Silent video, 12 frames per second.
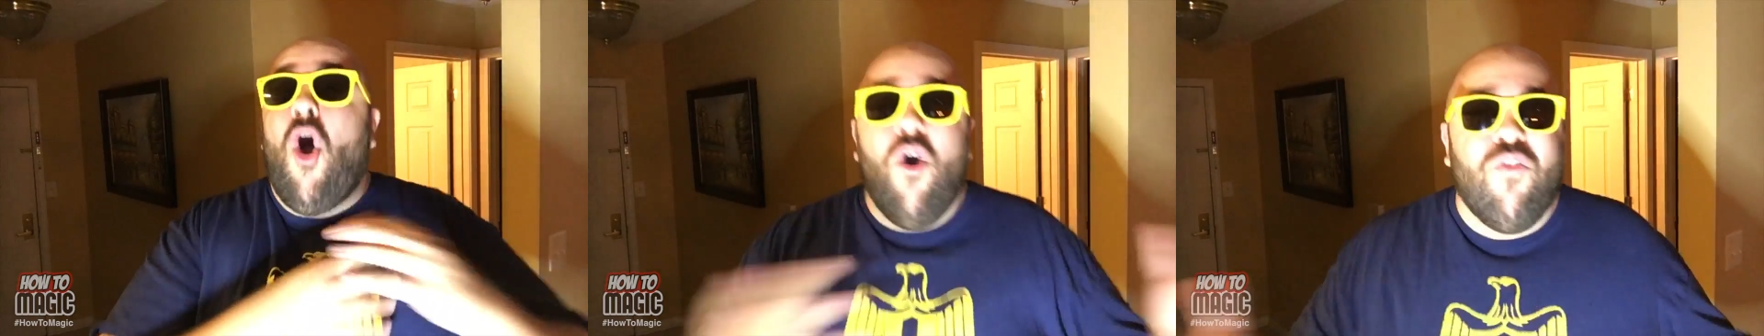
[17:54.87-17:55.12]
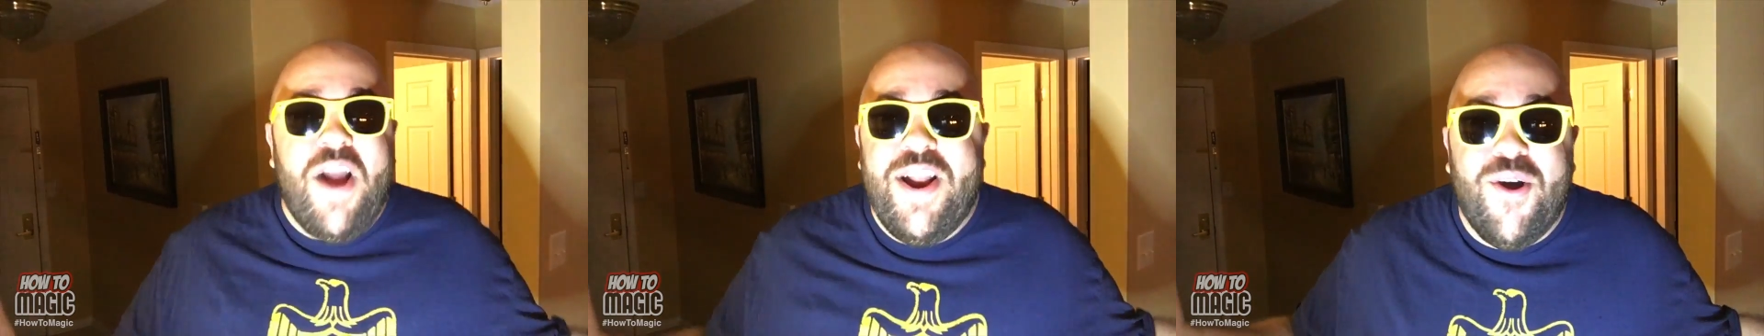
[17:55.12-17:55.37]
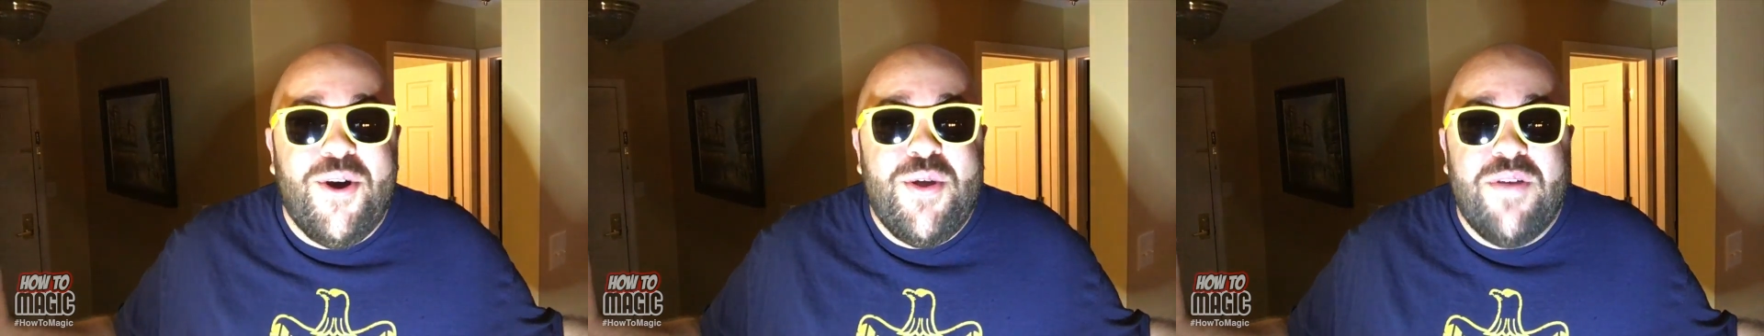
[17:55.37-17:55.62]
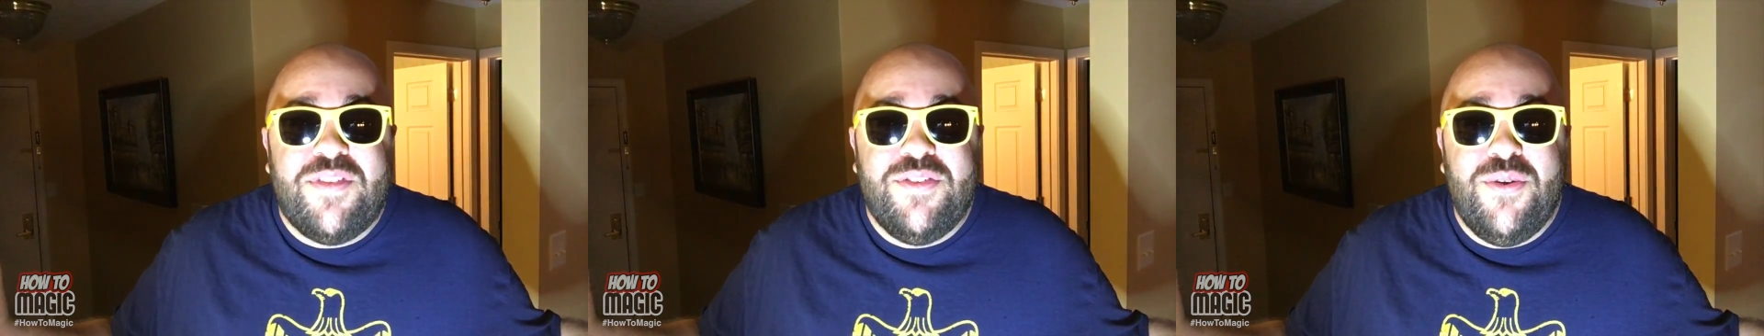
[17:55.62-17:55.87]
All right, all
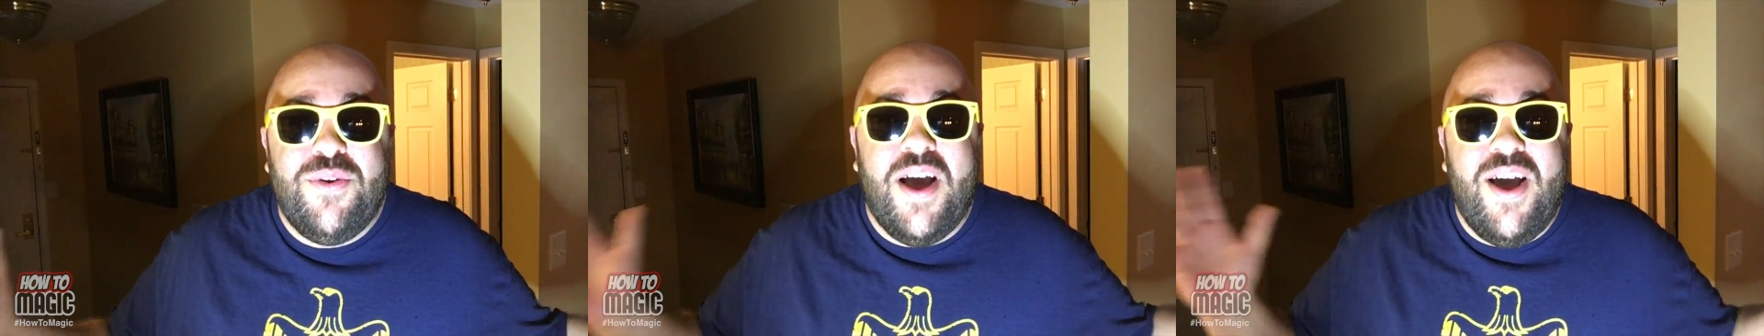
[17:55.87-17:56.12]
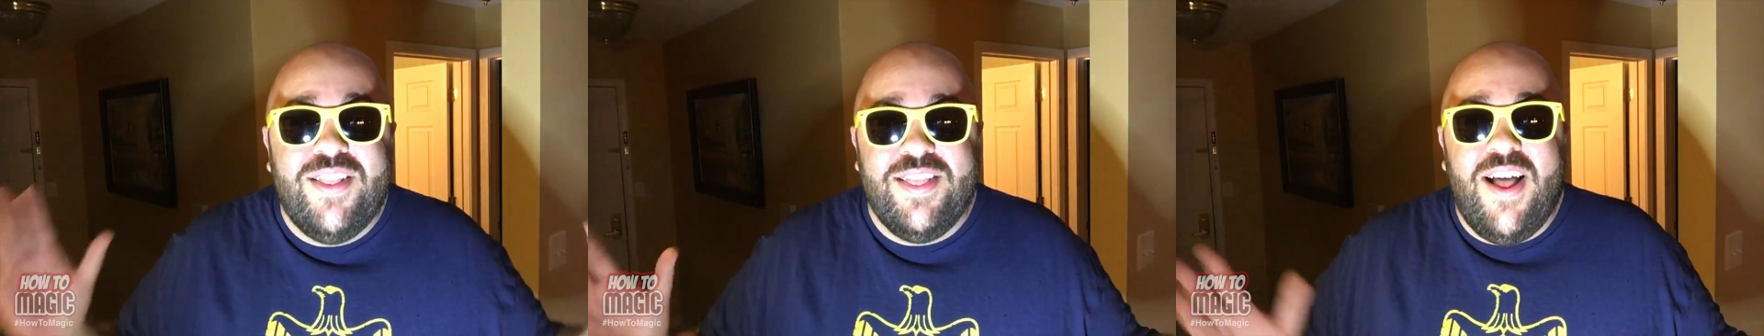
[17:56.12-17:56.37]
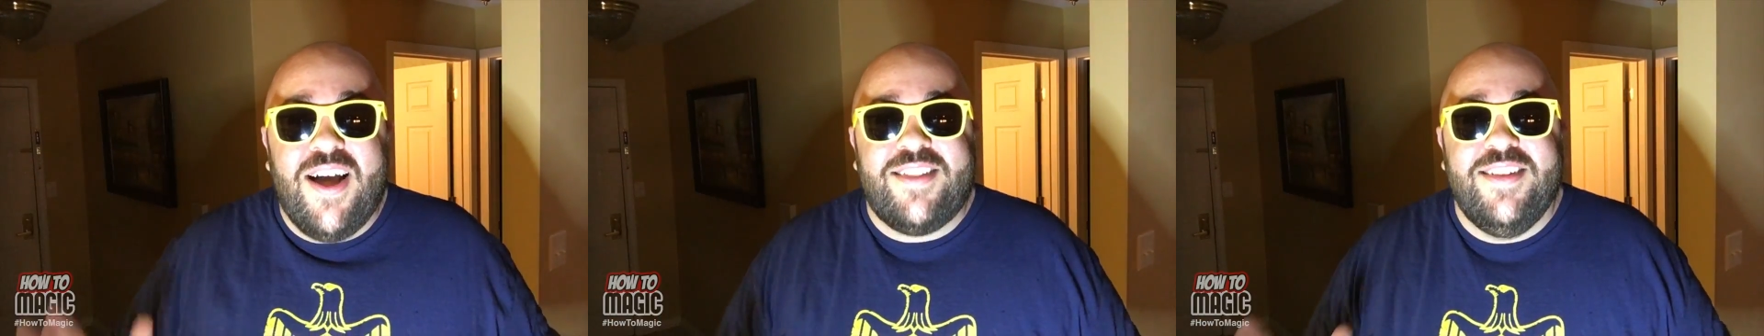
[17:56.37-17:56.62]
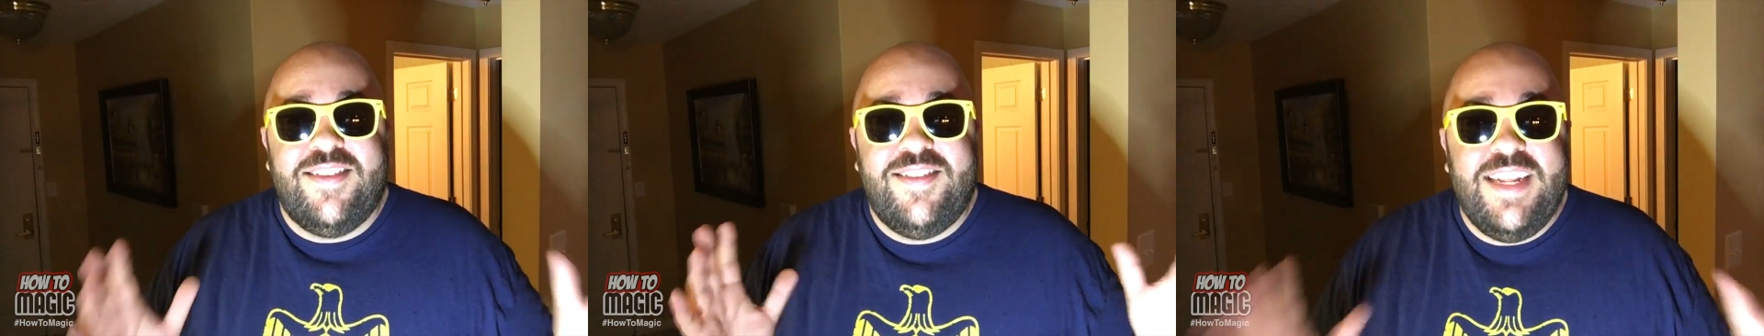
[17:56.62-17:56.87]
you have to do to unlock
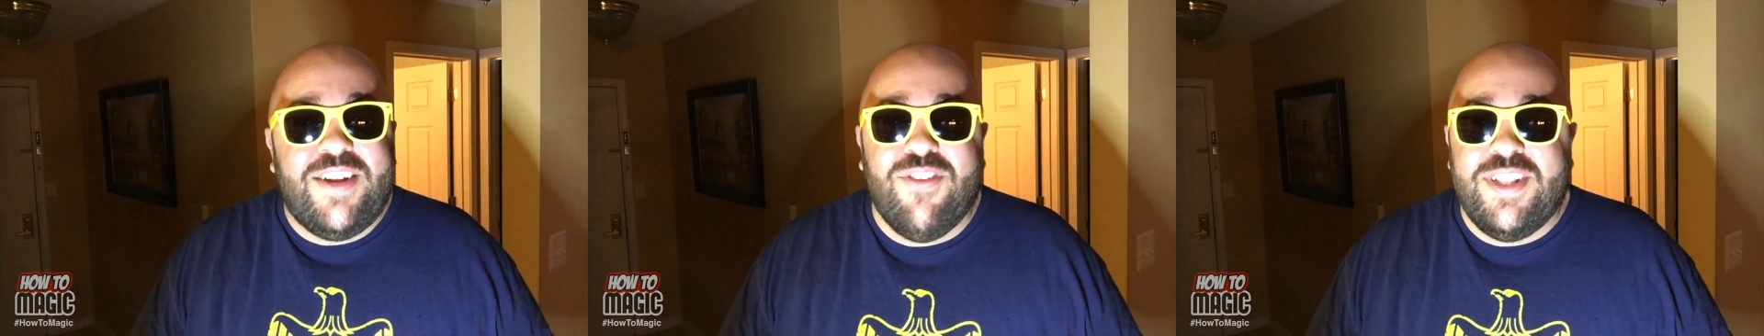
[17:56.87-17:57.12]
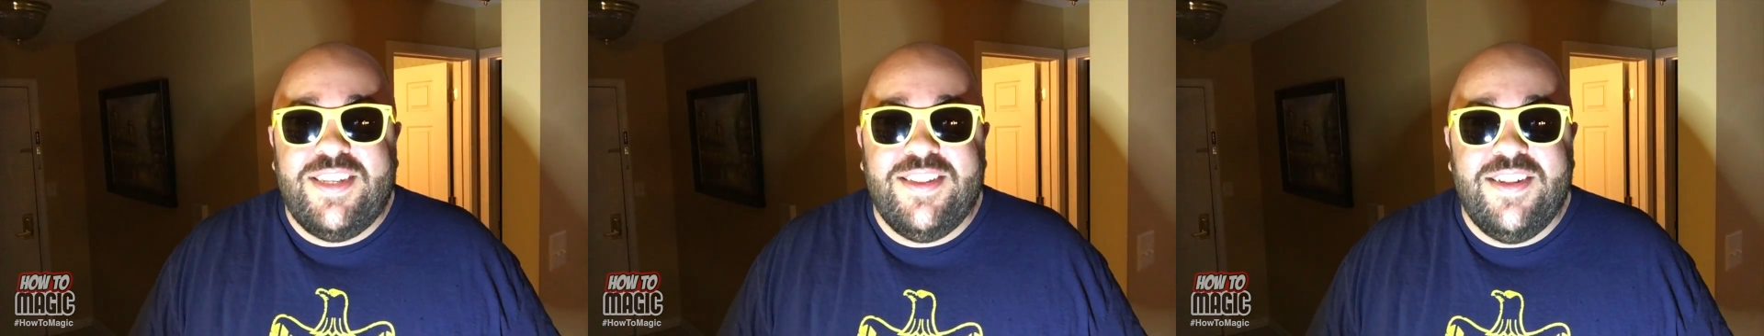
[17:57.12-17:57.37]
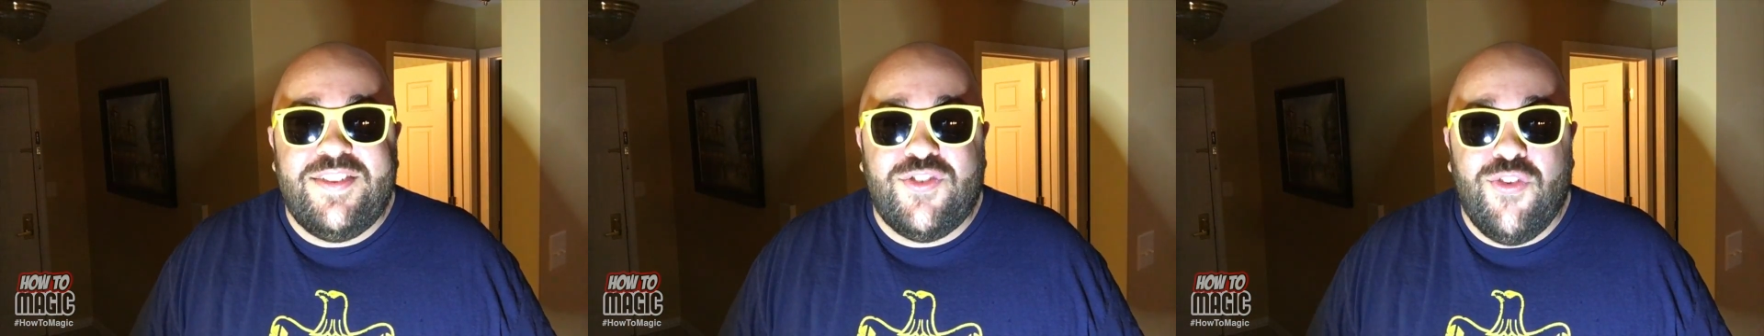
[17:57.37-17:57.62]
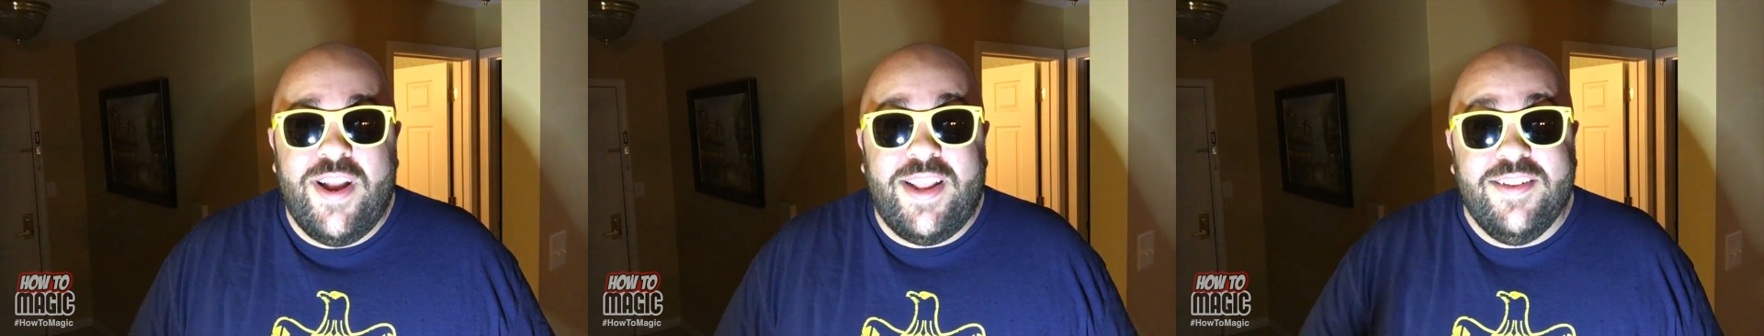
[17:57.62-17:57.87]
the secret to this trick